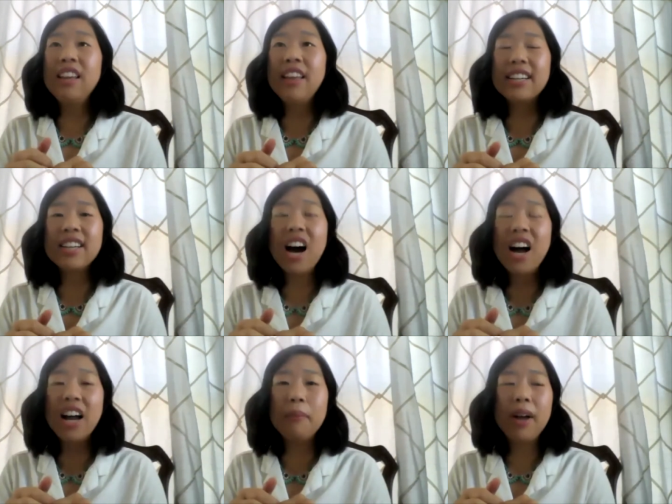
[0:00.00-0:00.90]
in that
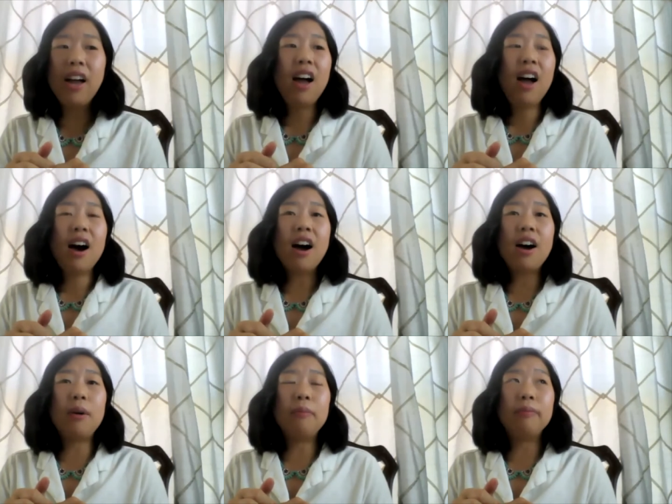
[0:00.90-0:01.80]
time
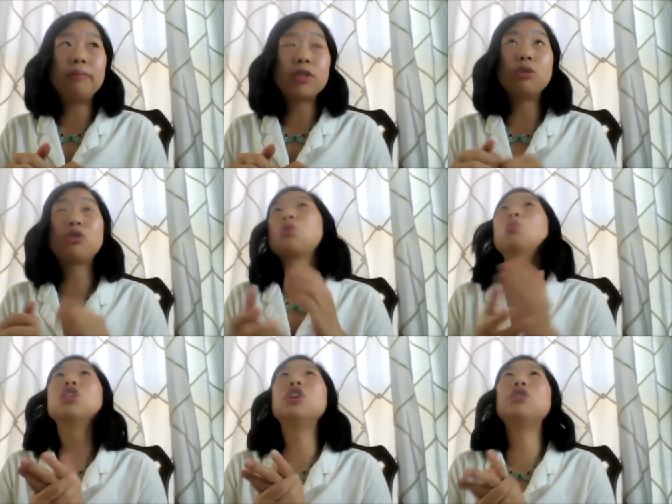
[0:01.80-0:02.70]
um, so
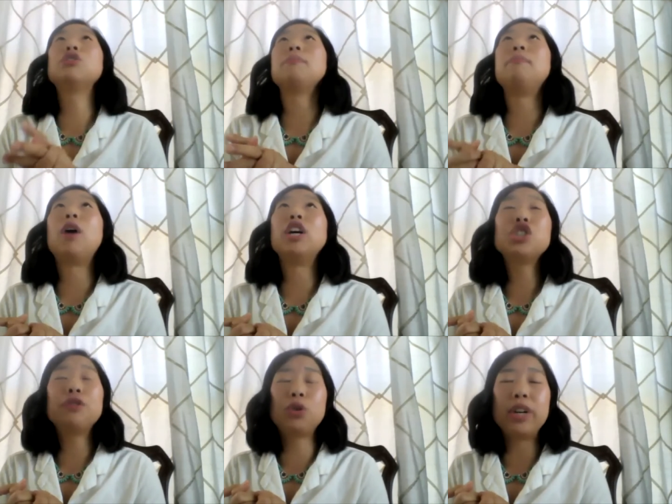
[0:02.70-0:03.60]
school closed
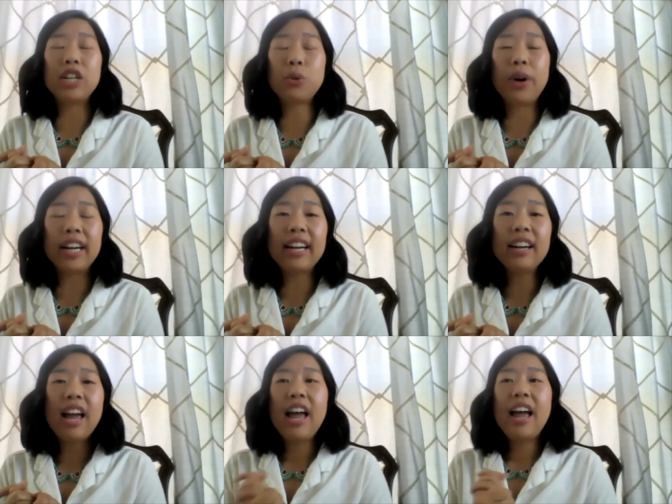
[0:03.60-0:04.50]
march of
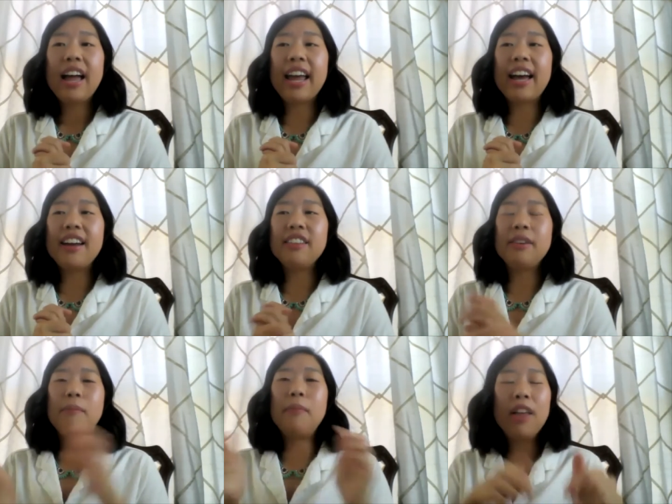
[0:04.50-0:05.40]
2020 and
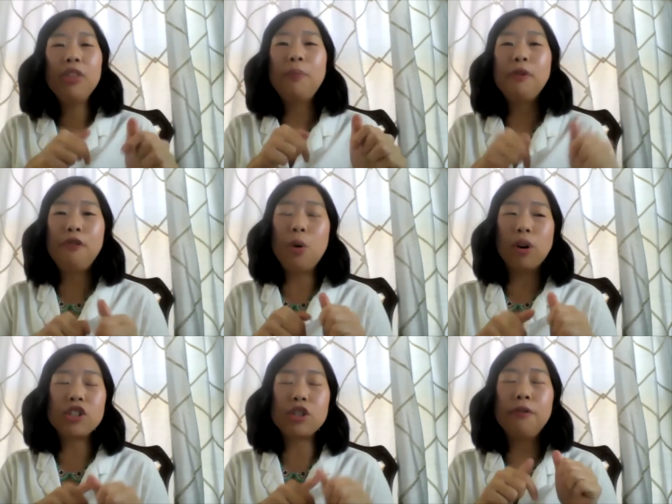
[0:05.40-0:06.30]
the month
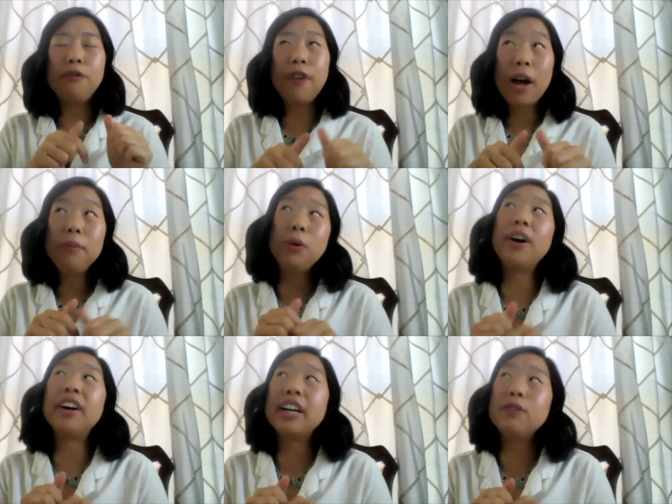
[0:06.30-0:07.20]
before so
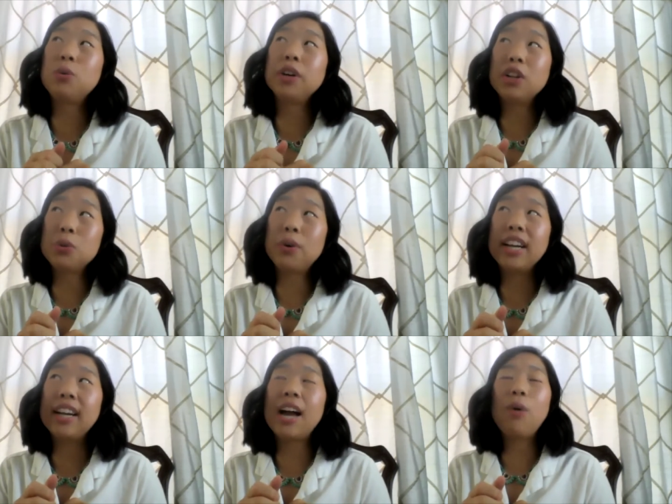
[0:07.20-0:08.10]
february of
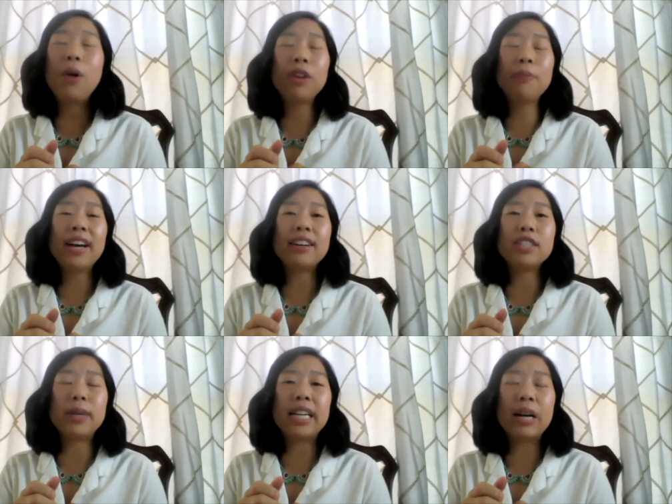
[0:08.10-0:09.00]
2020 i went with my
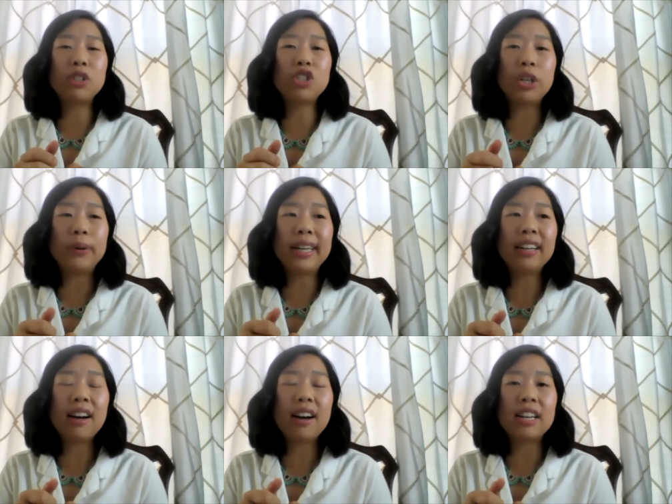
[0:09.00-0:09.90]
husband i was
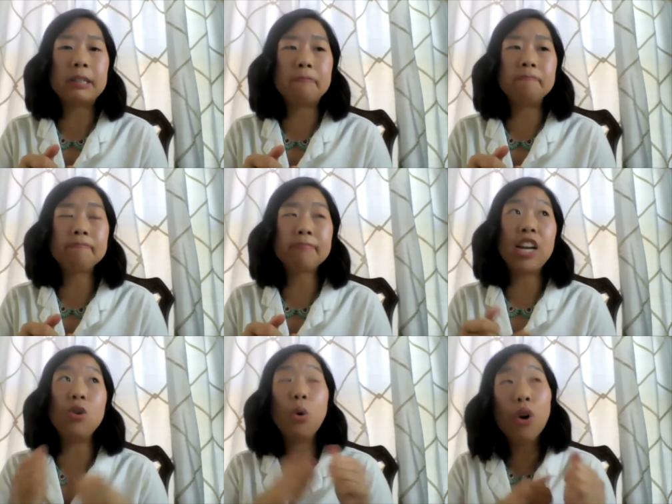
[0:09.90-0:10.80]
doing um,
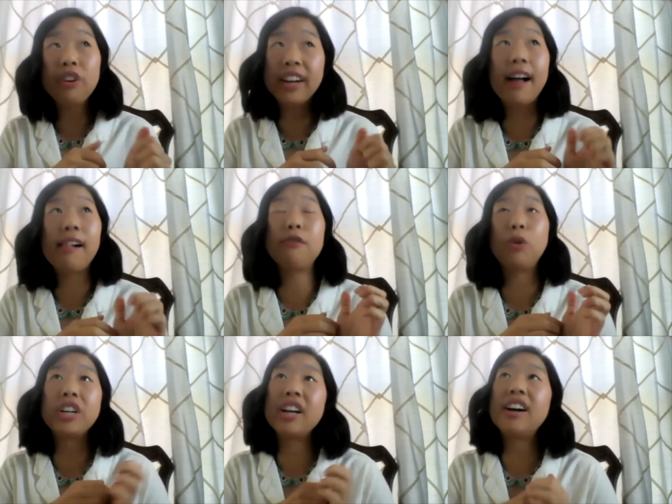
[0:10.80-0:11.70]
in northern
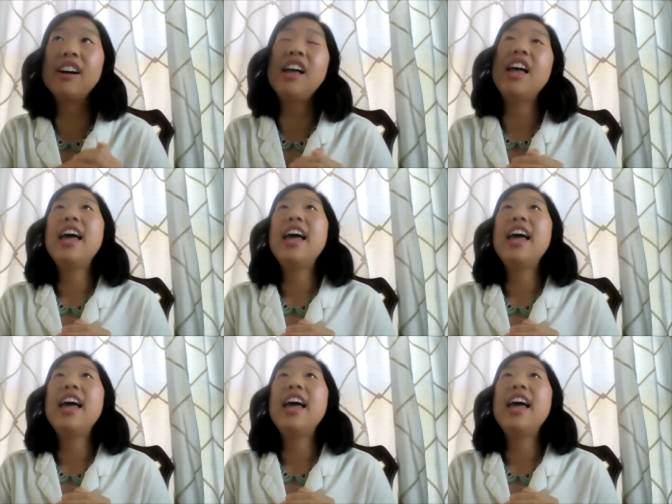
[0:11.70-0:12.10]
california